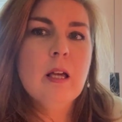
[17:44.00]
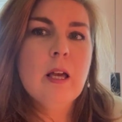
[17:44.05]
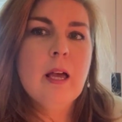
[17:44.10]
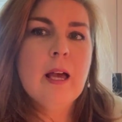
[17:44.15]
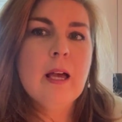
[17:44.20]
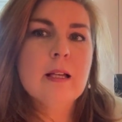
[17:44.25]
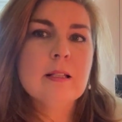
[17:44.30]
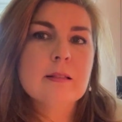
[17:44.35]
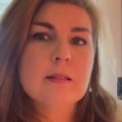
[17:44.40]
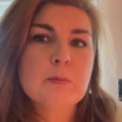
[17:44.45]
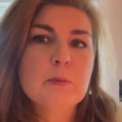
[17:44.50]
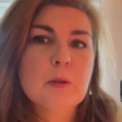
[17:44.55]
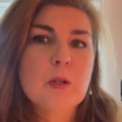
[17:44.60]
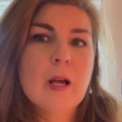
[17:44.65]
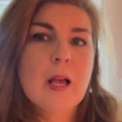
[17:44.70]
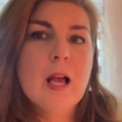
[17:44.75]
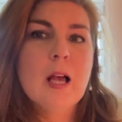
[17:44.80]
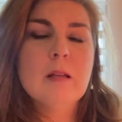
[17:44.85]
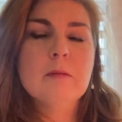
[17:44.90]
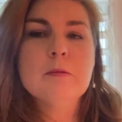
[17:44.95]
has
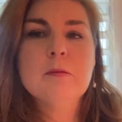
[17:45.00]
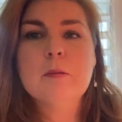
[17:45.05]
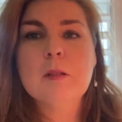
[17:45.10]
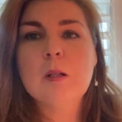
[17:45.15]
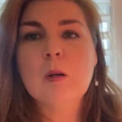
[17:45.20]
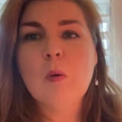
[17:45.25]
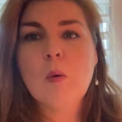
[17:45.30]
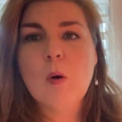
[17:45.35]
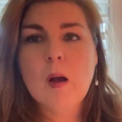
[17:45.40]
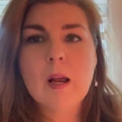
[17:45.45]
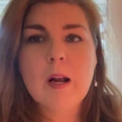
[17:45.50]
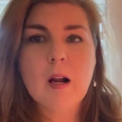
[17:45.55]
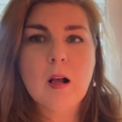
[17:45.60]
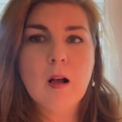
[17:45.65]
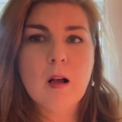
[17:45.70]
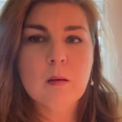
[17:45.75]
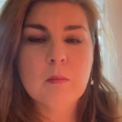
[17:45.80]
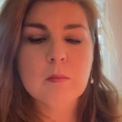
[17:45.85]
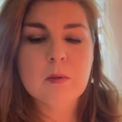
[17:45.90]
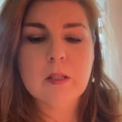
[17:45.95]
perhaps been quite a
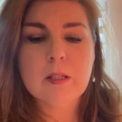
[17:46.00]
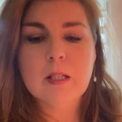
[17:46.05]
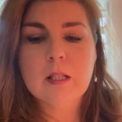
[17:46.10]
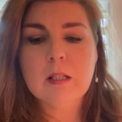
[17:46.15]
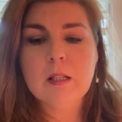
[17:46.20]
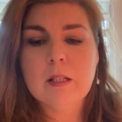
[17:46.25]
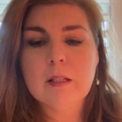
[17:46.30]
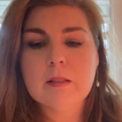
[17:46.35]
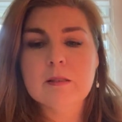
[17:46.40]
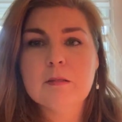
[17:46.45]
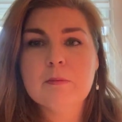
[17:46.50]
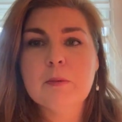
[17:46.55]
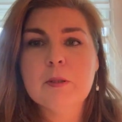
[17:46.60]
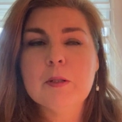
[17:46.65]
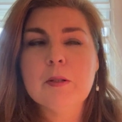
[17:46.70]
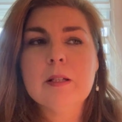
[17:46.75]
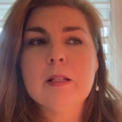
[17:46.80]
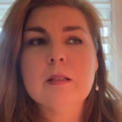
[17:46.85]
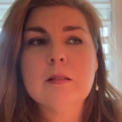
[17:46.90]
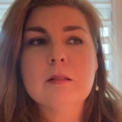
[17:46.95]
humbling
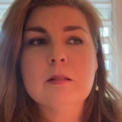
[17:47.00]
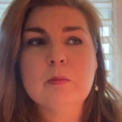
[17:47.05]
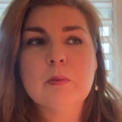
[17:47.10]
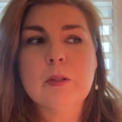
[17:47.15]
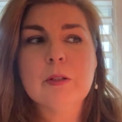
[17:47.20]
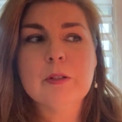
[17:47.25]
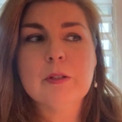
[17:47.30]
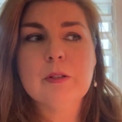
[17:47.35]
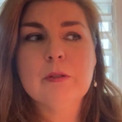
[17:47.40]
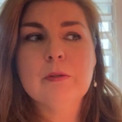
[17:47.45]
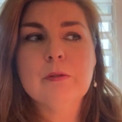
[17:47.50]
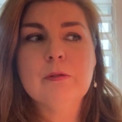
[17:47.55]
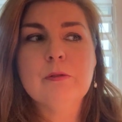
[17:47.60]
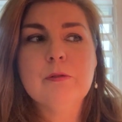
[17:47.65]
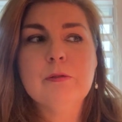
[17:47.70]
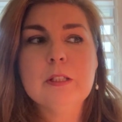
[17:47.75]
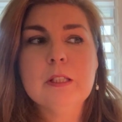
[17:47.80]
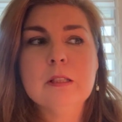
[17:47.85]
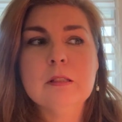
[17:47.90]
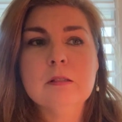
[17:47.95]
experience where you
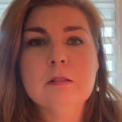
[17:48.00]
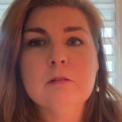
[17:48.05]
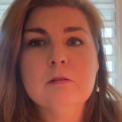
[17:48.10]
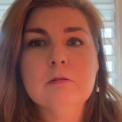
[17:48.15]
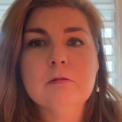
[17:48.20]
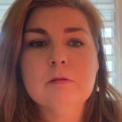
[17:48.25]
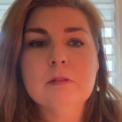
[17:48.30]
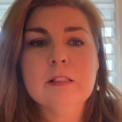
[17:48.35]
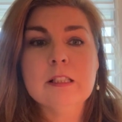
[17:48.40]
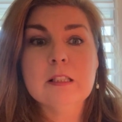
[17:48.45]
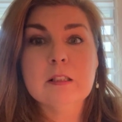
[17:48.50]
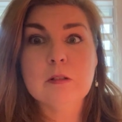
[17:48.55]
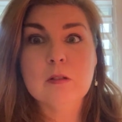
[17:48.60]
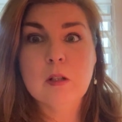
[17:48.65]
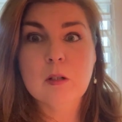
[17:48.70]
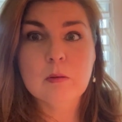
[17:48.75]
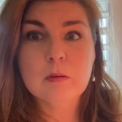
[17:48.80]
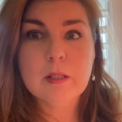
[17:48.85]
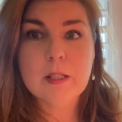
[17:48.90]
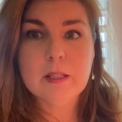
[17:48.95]
feel the
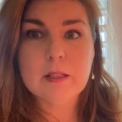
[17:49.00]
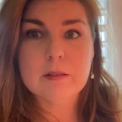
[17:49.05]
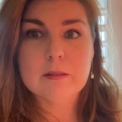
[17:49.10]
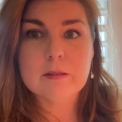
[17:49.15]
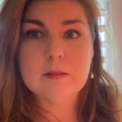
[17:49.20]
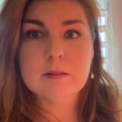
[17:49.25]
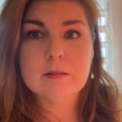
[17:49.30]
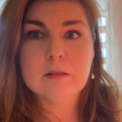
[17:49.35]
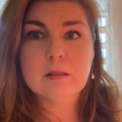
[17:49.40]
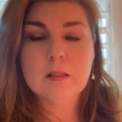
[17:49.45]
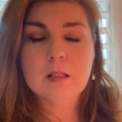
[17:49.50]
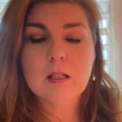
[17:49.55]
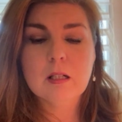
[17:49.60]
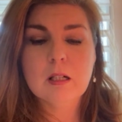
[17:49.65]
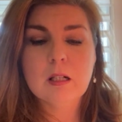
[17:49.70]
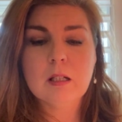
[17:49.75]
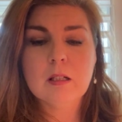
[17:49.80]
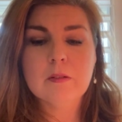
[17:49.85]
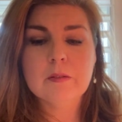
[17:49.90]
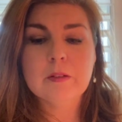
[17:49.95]
aloneness,
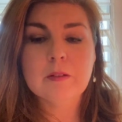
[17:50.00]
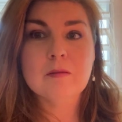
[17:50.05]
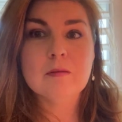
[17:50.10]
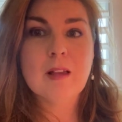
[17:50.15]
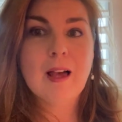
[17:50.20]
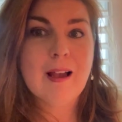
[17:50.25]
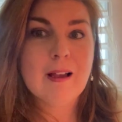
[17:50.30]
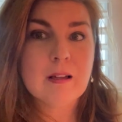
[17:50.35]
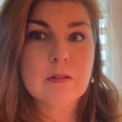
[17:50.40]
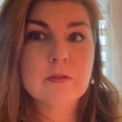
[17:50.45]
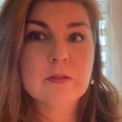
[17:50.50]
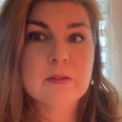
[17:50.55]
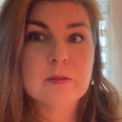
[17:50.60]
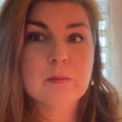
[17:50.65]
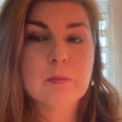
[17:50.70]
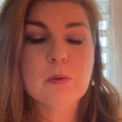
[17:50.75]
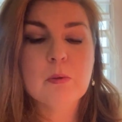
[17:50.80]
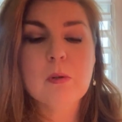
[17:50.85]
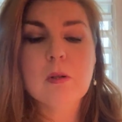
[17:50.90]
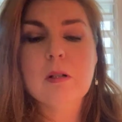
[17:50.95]
Uh, the lack of
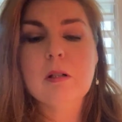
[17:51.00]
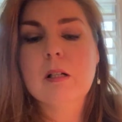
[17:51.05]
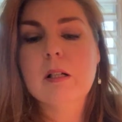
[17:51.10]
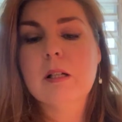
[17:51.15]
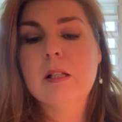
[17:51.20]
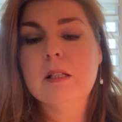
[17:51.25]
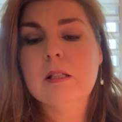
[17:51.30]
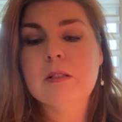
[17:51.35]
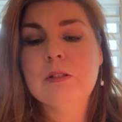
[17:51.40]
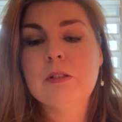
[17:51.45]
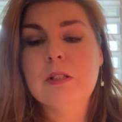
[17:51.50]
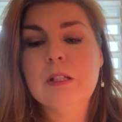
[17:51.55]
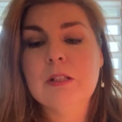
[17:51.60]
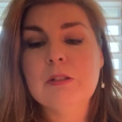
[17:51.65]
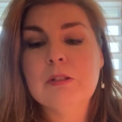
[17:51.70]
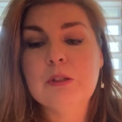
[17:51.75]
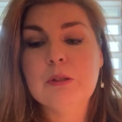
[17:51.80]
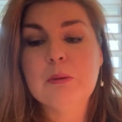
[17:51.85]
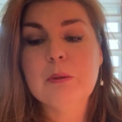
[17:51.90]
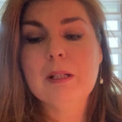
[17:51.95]
support in,
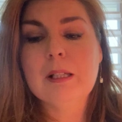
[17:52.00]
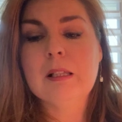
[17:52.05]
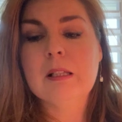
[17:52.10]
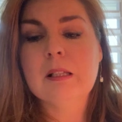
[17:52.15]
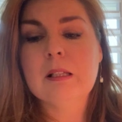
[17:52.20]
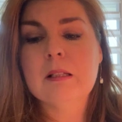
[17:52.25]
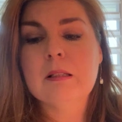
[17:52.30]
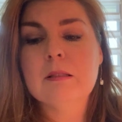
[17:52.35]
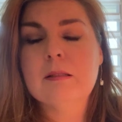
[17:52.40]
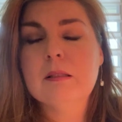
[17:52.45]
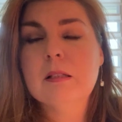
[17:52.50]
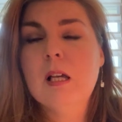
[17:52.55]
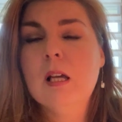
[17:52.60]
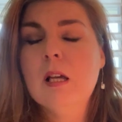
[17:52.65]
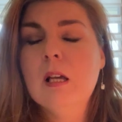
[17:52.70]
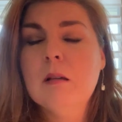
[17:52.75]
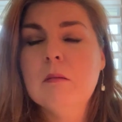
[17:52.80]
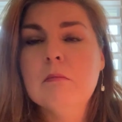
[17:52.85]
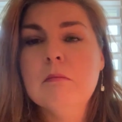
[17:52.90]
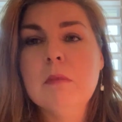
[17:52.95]
in doing this.
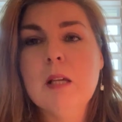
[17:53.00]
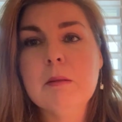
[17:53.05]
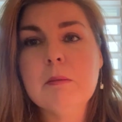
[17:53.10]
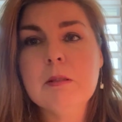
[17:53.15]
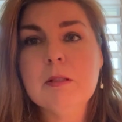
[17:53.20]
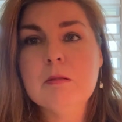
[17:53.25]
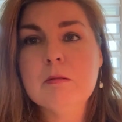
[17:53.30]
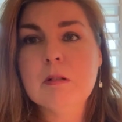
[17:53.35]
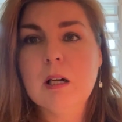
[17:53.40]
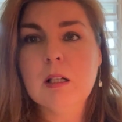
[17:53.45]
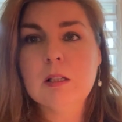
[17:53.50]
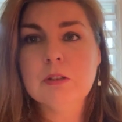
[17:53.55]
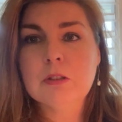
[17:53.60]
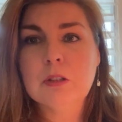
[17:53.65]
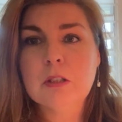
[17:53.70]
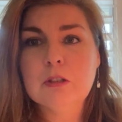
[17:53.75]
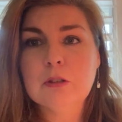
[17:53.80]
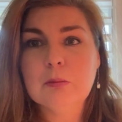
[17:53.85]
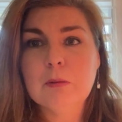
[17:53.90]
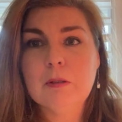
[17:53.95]
Maybe you got
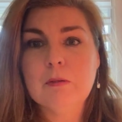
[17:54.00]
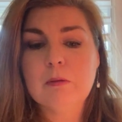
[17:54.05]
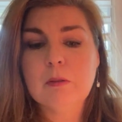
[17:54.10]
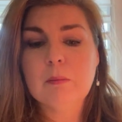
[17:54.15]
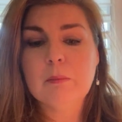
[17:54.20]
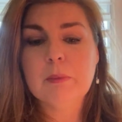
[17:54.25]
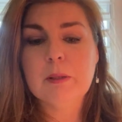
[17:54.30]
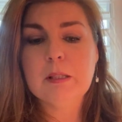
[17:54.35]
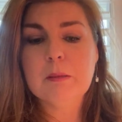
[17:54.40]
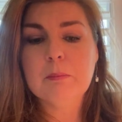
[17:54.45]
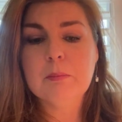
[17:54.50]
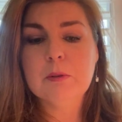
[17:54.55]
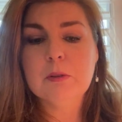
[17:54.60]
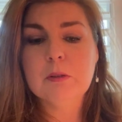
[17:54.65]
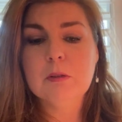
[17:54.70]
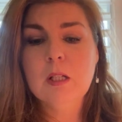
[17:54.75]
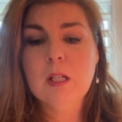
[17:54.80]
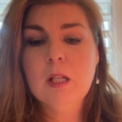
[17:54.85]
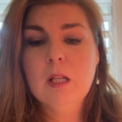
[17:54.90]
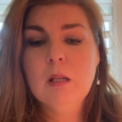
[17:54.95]
judgment from
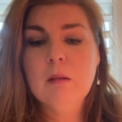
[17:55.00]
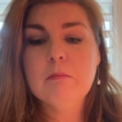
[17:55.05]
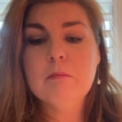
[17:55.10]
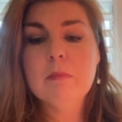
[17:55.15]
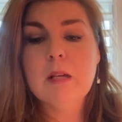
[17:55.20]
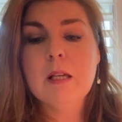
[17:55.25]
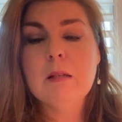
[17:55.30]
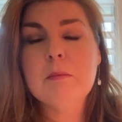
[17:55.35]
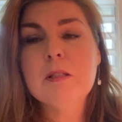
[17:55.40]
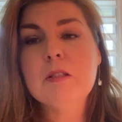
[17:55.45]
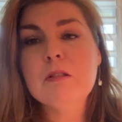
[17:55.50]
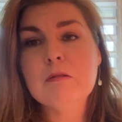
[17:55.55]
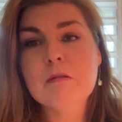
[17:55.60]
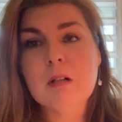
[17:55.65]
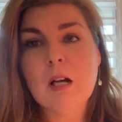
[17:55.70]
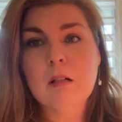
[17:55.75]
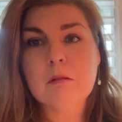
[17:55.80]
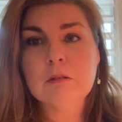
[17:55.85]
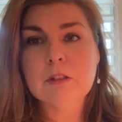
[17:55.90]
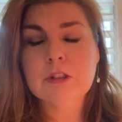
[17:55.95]
people. Maybe you
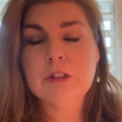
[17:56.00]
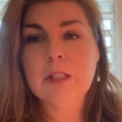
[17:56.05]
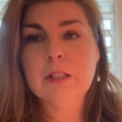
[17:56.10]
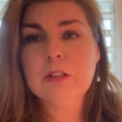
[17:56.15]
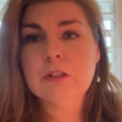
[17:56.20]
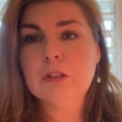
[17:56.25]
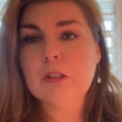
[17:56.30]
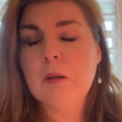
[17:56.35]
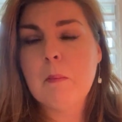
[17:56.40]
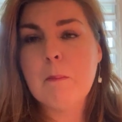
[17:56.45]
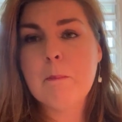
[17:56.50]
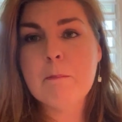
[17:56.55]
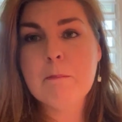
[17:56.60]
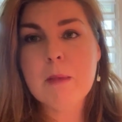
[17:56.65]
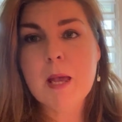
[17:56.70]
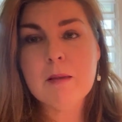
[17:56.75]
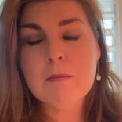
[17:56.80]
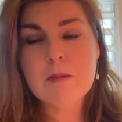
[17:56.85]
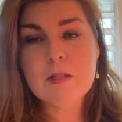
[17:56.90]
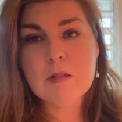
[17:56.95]
got rejection.
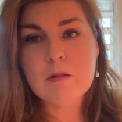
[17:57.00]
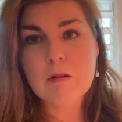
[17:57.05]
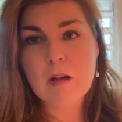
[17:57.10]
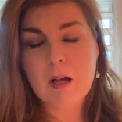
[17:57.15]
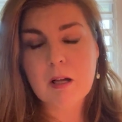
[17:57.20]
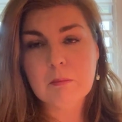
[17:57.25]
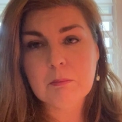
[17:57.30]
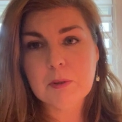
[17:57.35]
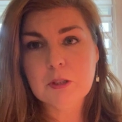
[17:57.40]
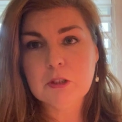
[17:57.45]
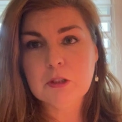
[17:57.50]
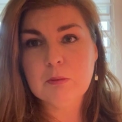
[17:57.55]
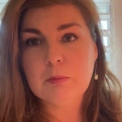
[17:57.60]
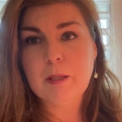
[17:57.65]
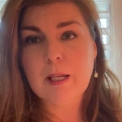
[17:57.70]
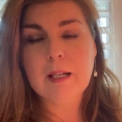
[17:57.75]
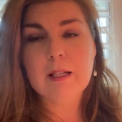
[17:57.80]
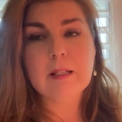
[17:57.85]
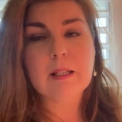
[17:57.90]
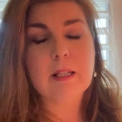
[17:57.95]
Maybe you got
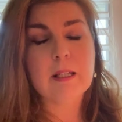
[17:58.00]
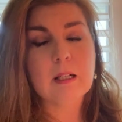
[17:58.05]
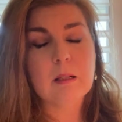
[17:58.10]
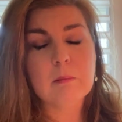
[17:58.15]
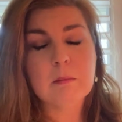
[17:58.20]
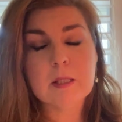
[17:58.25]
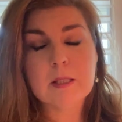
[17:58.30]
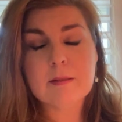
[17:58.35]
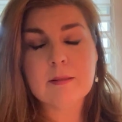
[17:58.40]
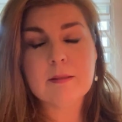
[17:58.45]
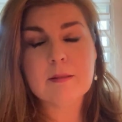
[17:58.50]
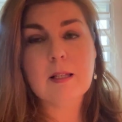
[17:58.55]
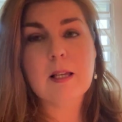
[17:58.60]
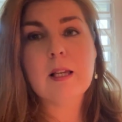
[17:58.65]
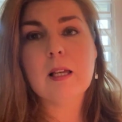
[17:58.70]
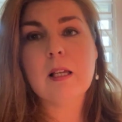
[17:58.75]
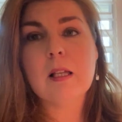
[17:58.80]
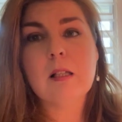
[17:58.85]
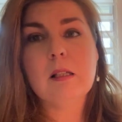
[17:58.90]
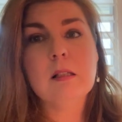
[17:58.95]
pushback. And I'm going to
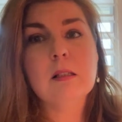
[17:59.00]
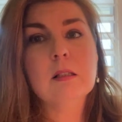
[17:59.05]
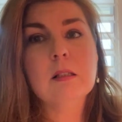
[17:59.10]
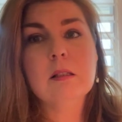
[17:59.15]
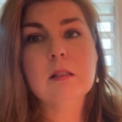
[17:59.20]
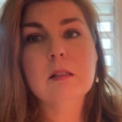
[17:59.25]
say,